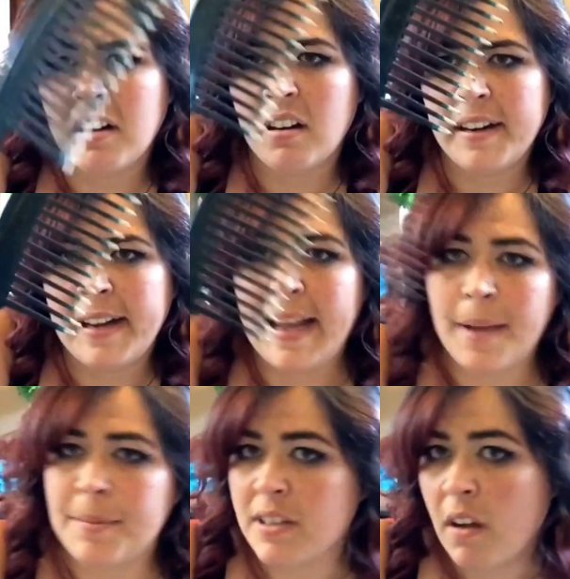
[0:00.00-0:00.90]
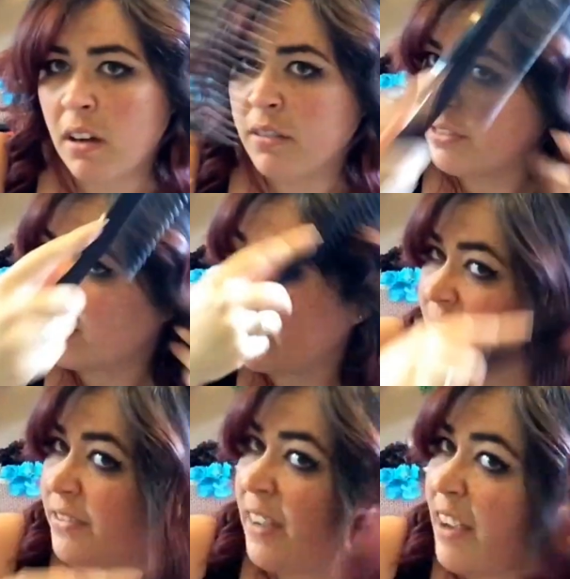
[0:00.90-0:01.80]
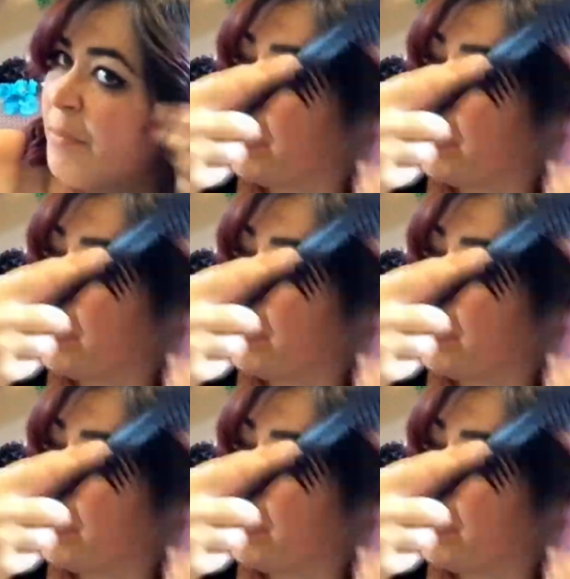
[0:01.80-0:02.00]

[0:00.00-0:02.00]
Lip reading: on Amazon for like $5.